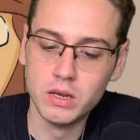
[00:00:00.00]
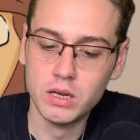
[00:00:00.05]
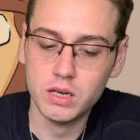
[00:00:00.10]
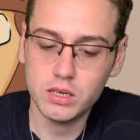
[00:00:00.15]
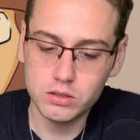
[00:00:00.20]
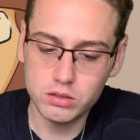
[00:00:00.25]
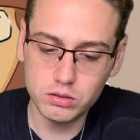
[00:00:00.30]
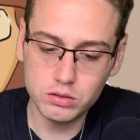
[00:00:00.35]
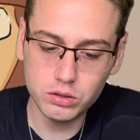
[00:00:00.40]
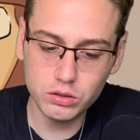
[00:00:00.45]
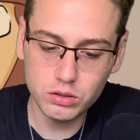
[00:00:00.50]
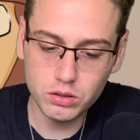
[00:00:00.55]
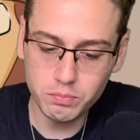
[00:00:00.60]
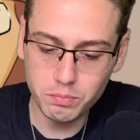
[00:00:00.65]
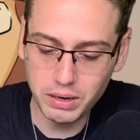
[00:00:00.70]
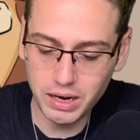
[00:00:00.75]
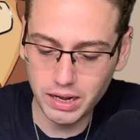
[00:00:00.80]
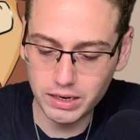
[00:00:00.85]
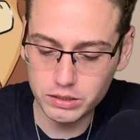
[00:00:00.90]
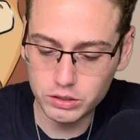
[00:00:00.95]
So I took the
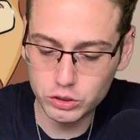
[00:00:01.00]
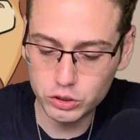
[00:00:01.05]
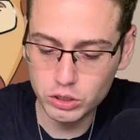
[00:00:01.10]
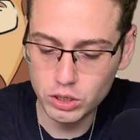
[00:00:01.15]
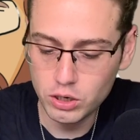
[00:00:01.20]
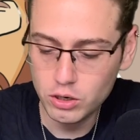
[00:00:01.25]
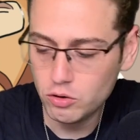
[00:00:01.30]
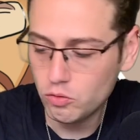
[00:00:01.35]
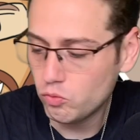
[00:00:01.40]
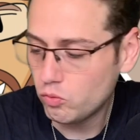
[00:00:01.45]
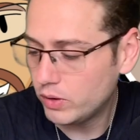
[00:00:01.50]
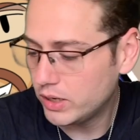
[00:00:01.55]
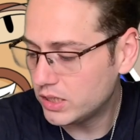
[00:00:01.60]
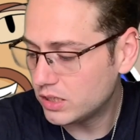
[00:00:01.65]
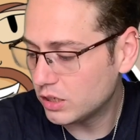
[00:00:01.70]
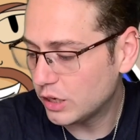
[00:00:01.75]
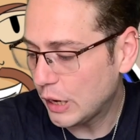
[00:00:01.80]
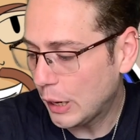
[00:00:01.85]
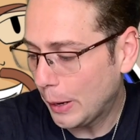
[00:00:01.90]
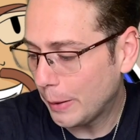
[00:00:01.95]
plunge
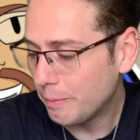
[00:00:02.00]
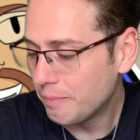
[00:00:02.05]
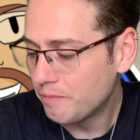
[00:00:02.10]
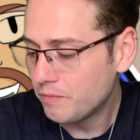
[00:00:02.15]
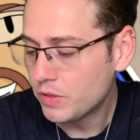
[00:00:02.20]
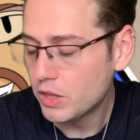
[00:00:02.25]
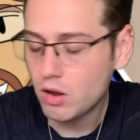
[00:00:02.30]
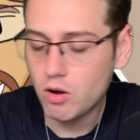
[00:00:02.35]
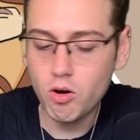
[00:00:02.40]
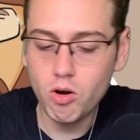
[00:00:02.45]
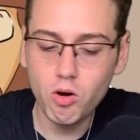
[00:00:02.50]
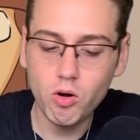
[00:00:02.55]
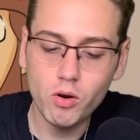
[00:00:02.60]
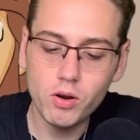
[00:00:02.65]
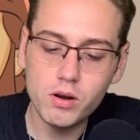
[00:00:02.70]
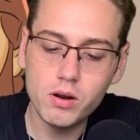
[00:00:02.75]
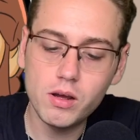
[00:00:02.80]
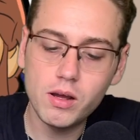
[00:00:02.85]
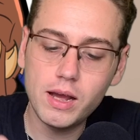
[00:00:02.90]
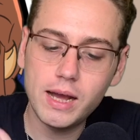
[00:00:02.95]
recently on